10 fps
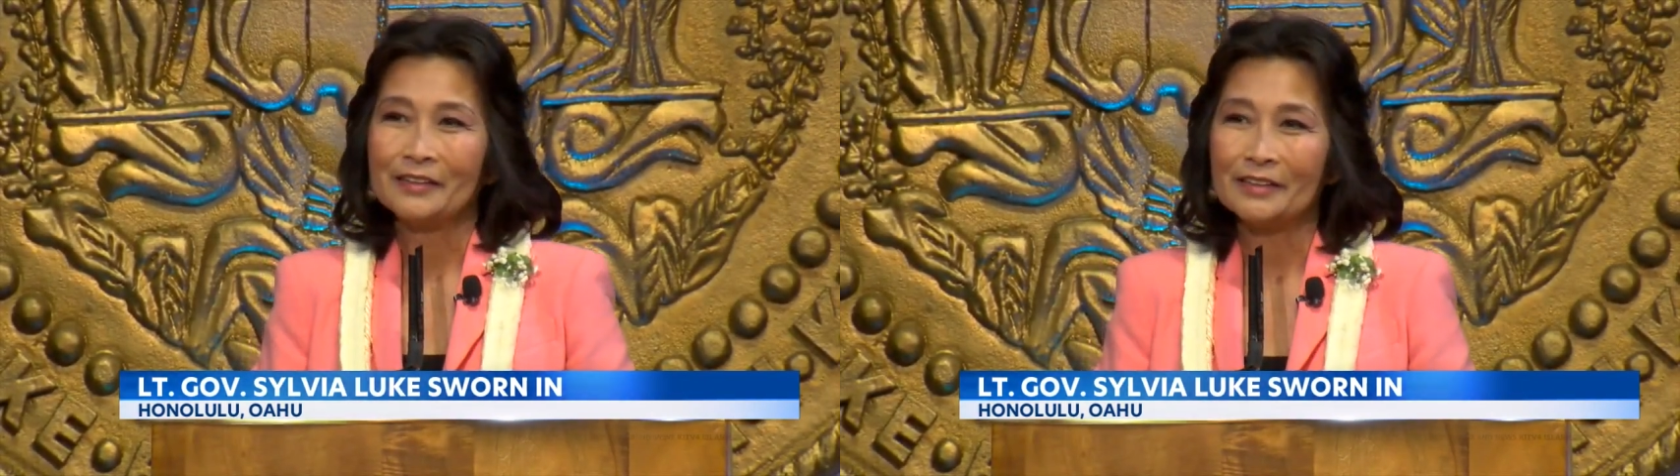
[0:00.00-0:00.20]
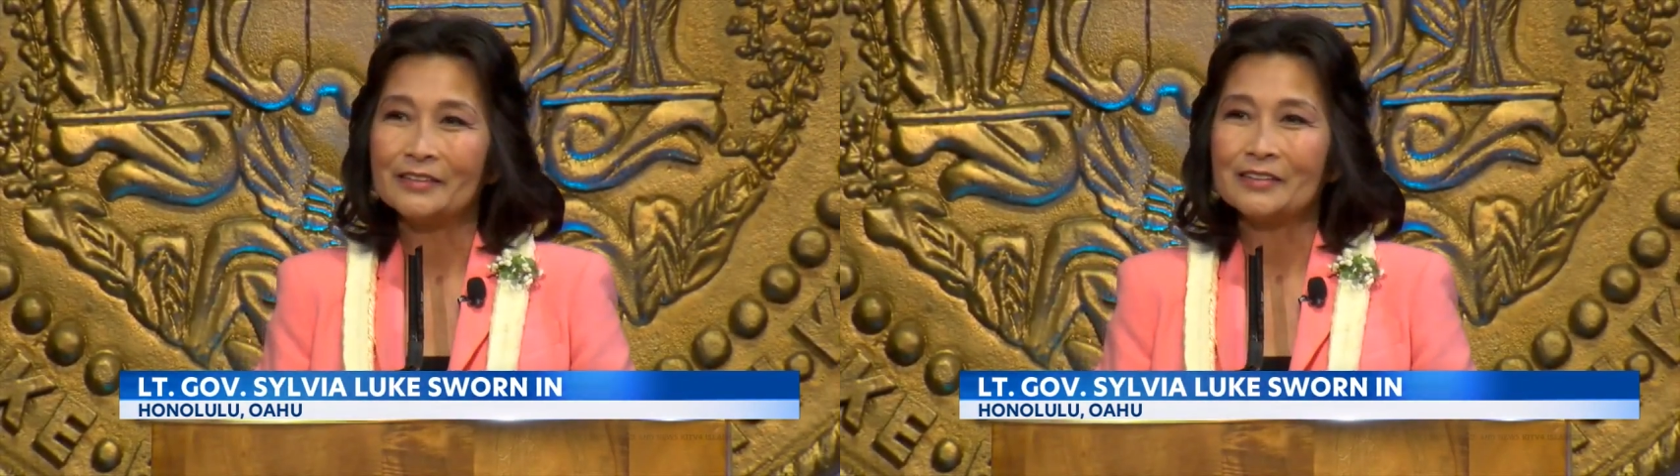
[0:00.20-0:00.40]

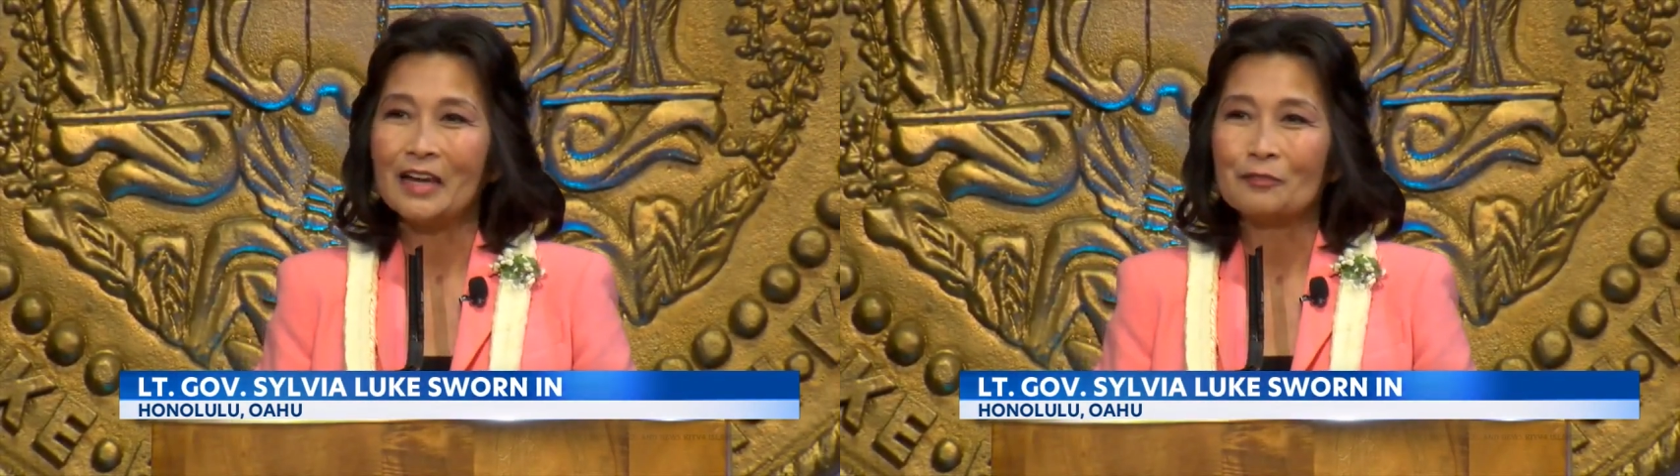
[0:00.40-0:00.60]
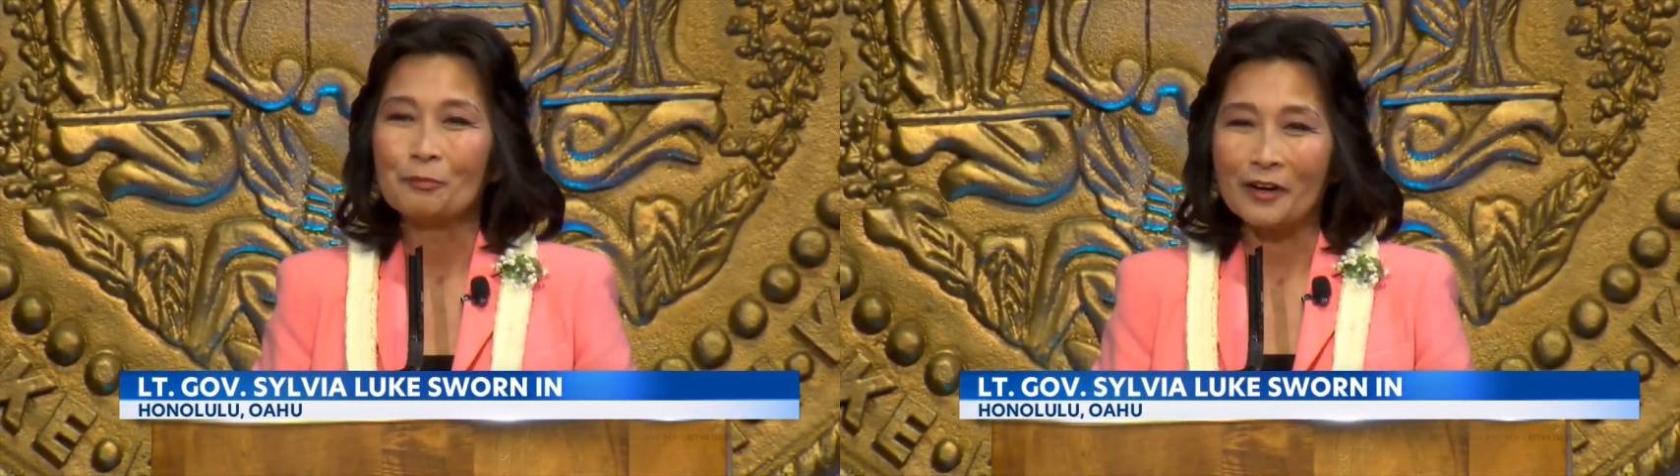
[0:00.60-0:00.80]
it's
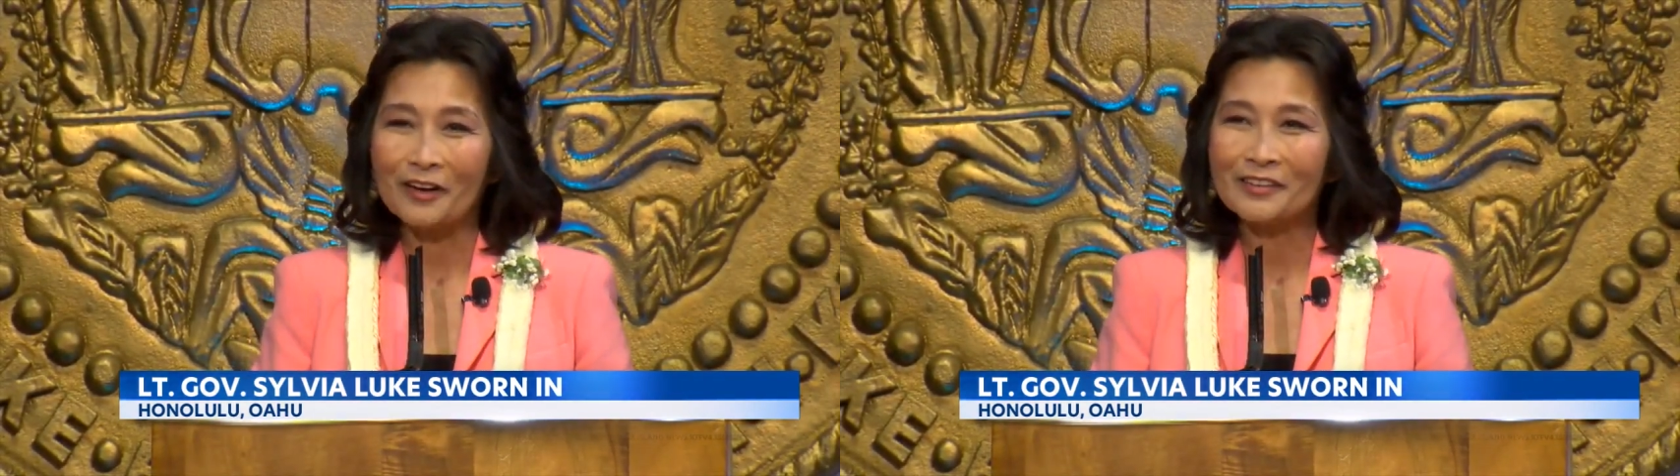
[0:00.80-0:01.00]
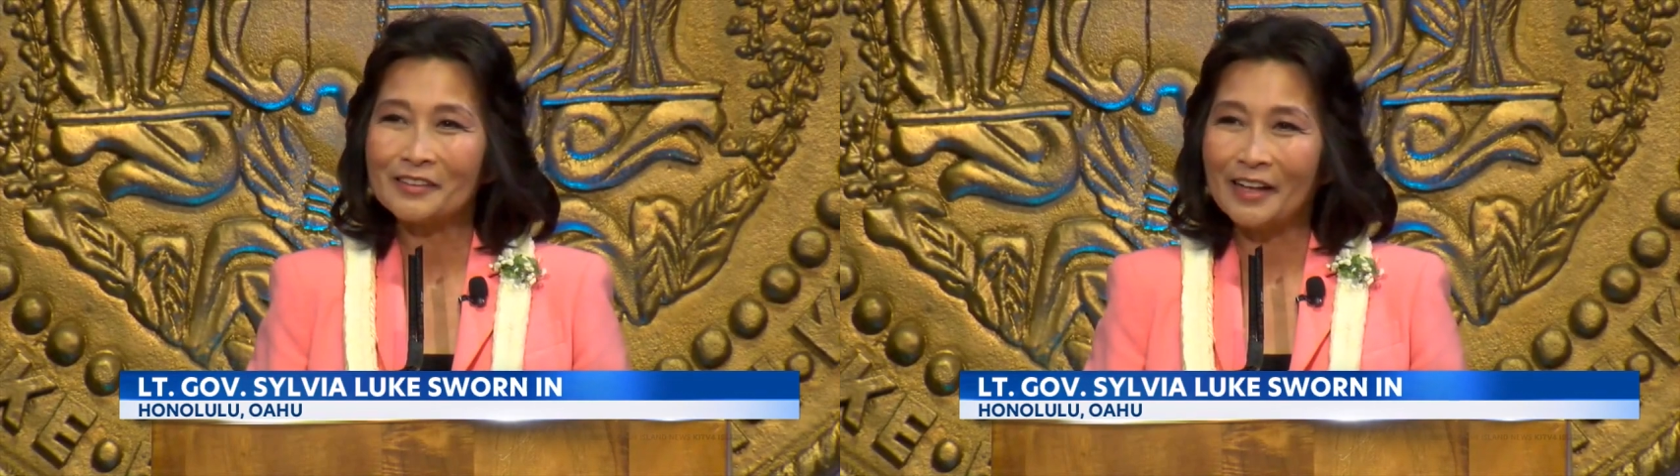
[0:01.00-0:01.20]
that
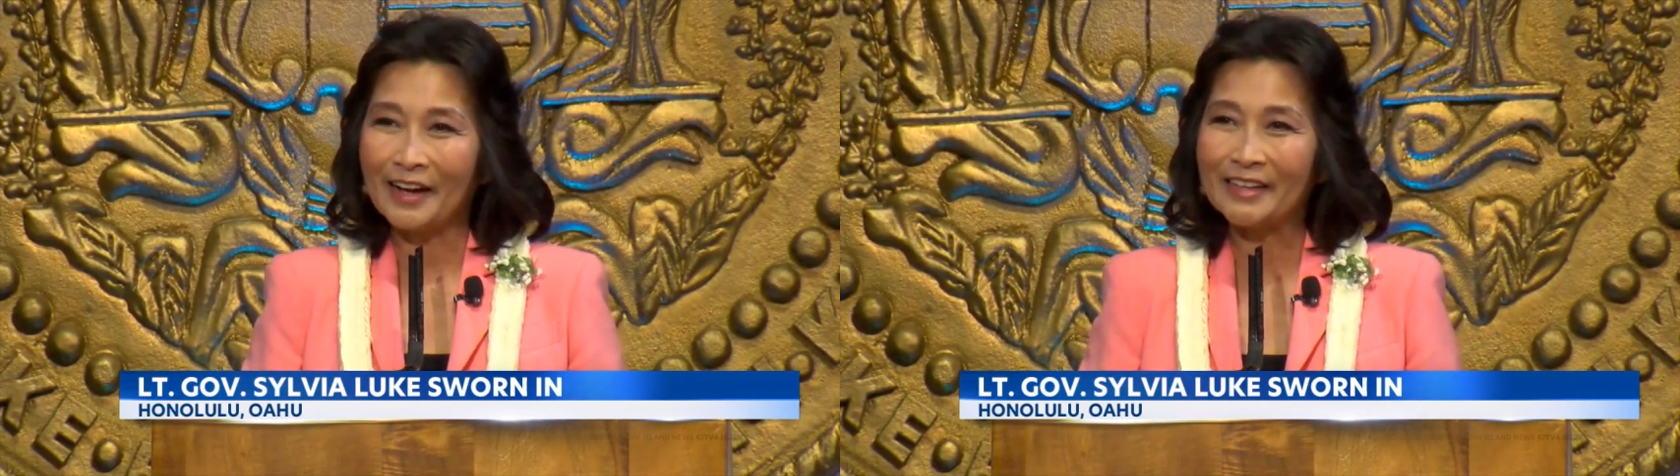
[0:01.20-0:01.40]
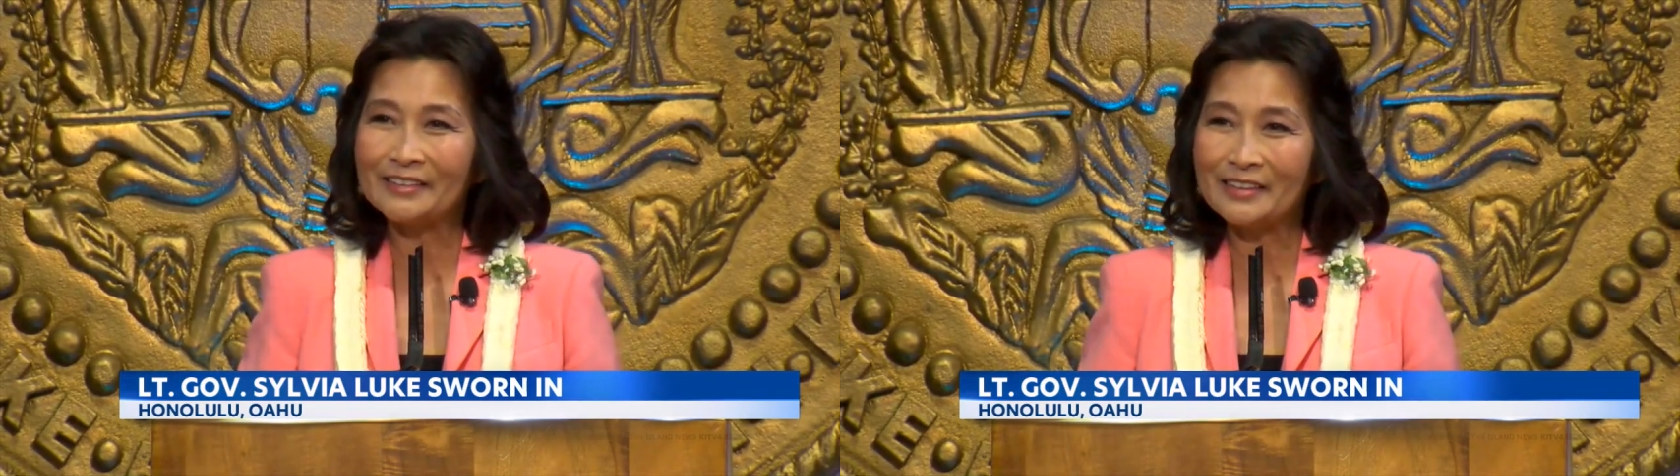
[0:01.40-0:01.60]
modern
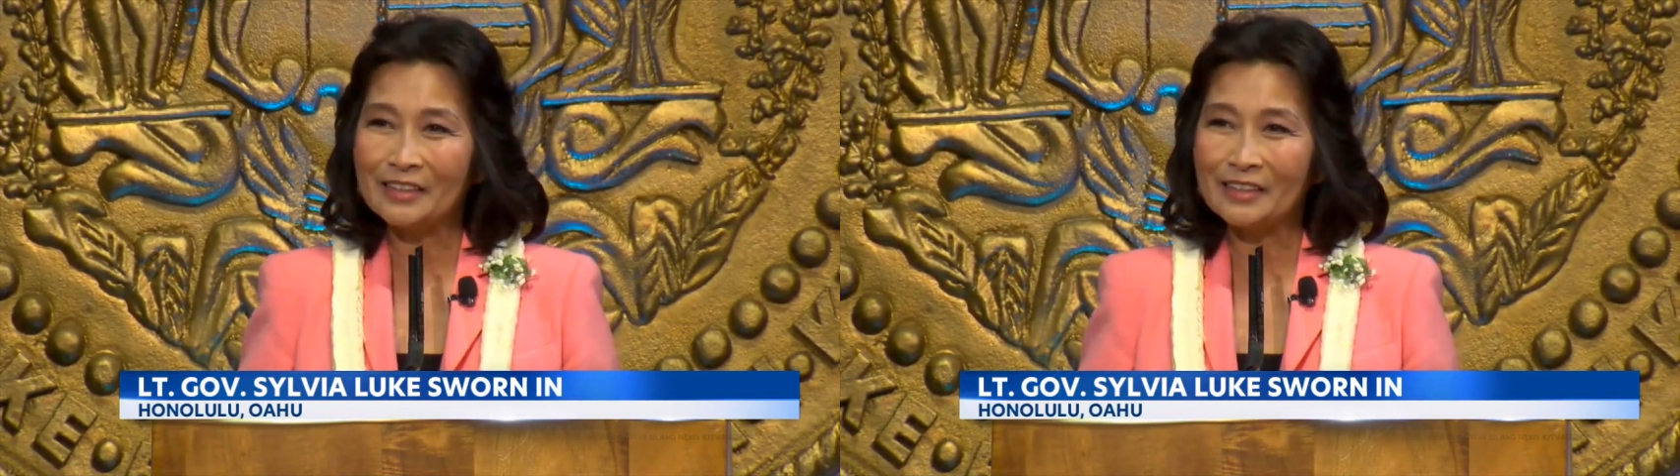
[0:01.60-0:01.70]
IT